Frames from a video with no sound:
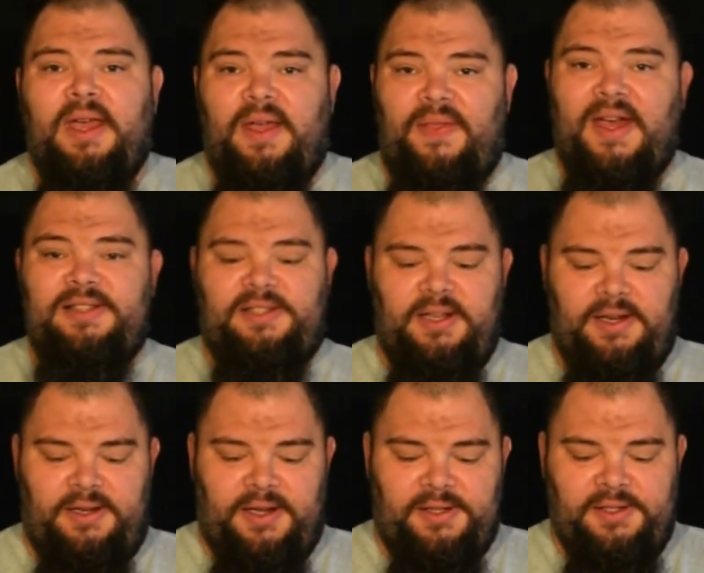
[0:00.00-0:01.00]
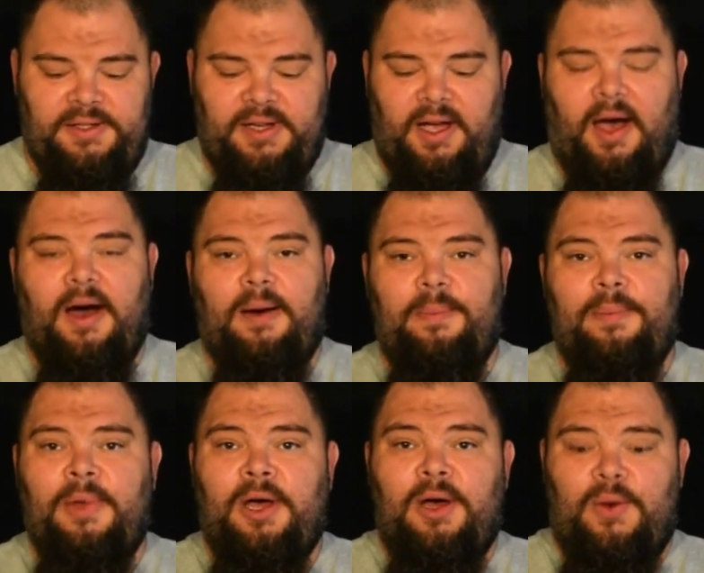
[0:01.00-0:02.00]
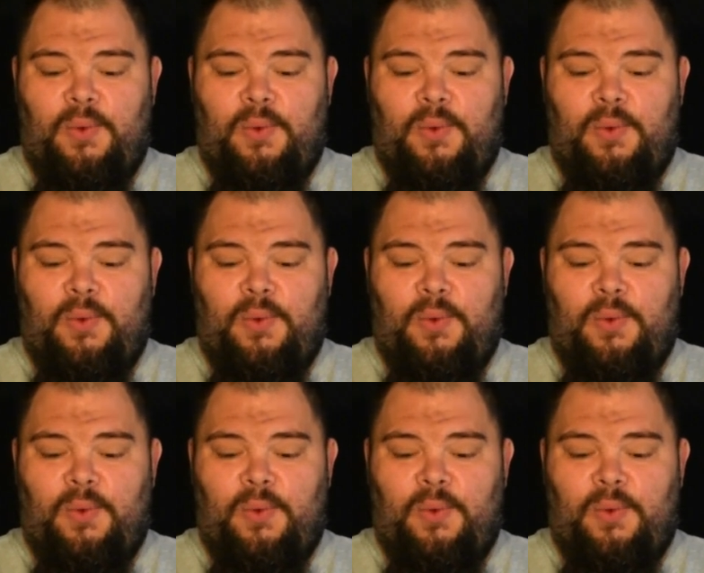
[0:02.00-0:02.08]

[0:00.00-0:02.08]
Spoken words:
and that's that it doesn't come